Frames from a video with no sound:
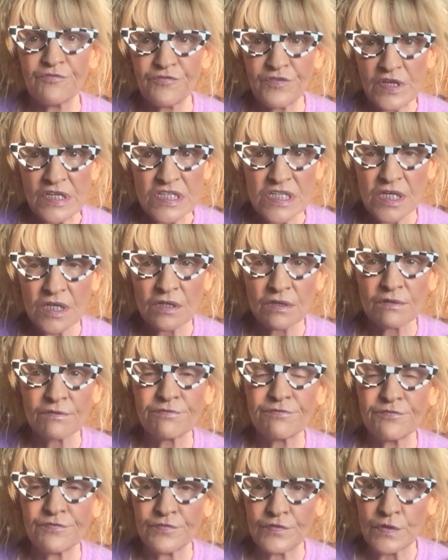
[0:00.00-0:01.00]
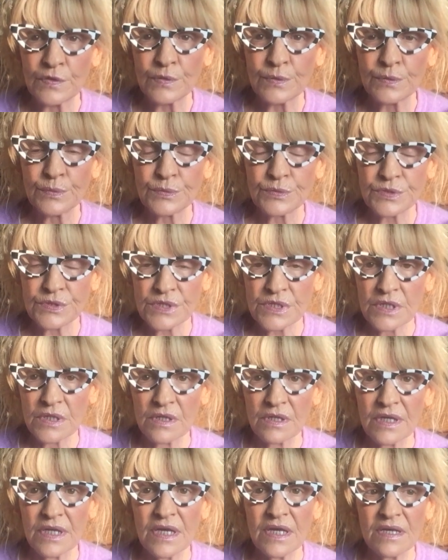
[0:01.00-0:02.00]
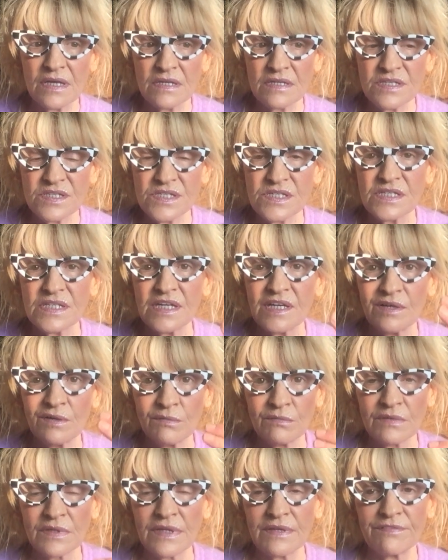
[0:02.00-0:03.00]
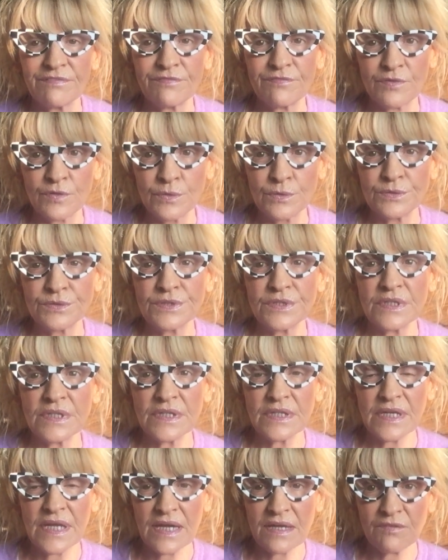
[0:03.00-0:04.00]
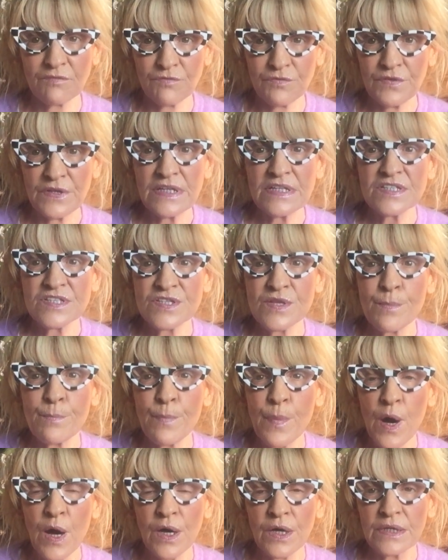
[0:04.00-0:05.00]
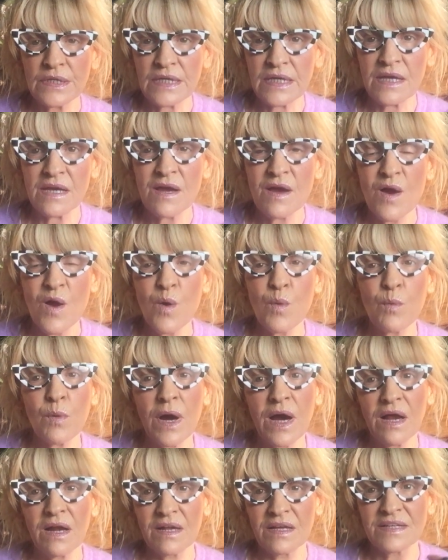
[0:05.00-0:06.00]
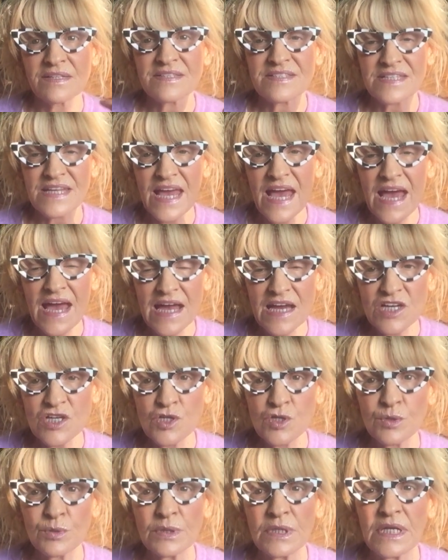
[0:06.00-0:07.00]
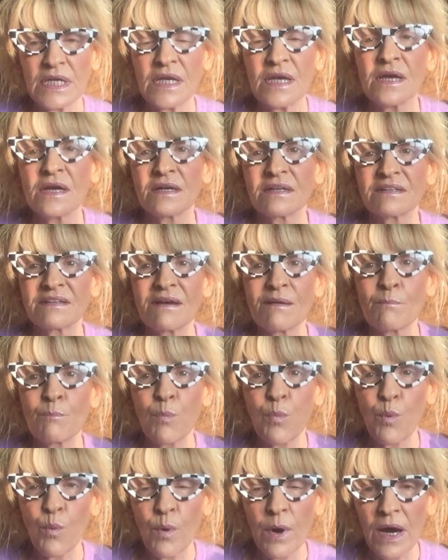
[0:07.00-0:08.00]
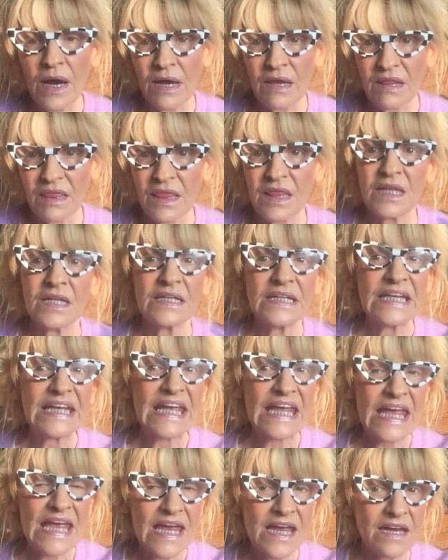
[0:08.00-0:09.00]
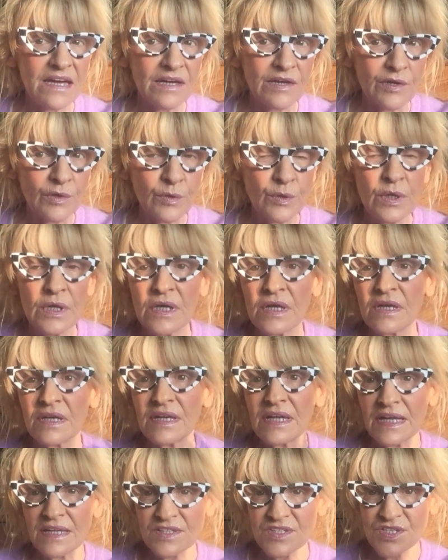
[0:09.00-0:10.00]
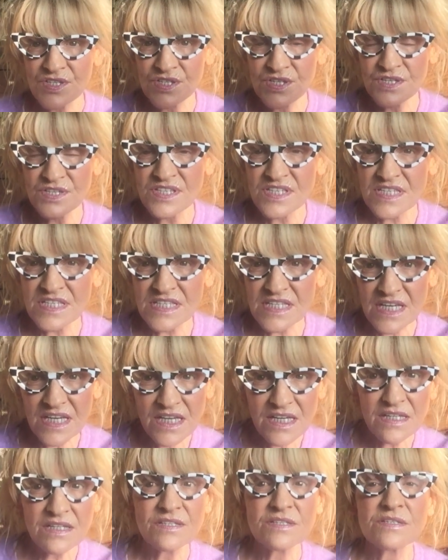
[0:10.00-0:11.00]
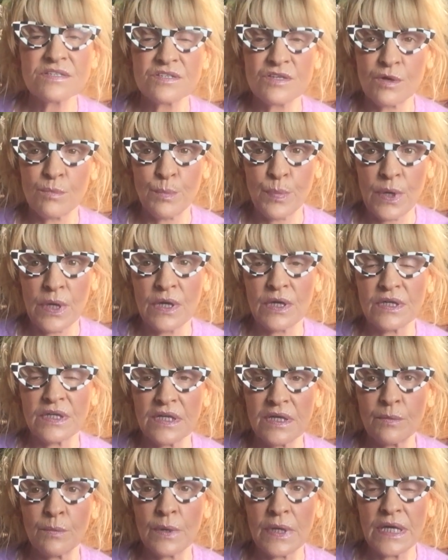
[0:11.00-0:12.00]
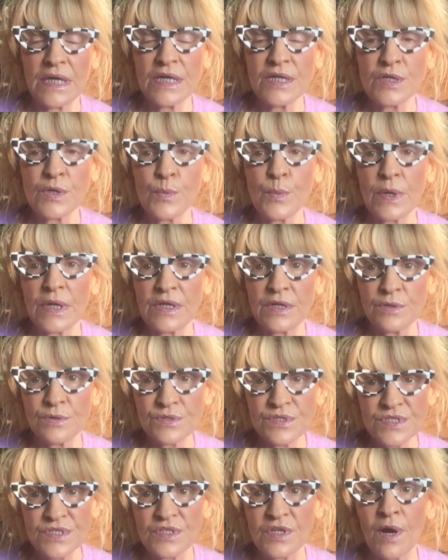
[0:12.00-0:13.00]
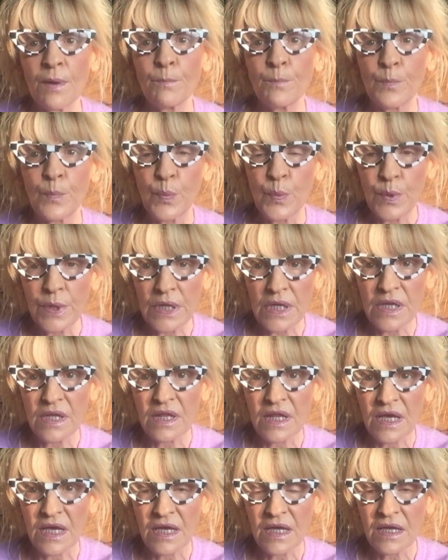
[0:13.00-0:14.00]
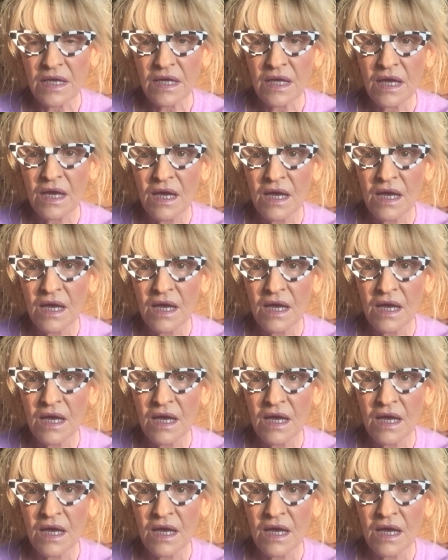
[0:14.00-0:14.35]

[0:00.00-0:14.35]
physical food is the only food that feeds the body, while it's actually the breath, the air that sustains your body, right? When you stop breathing,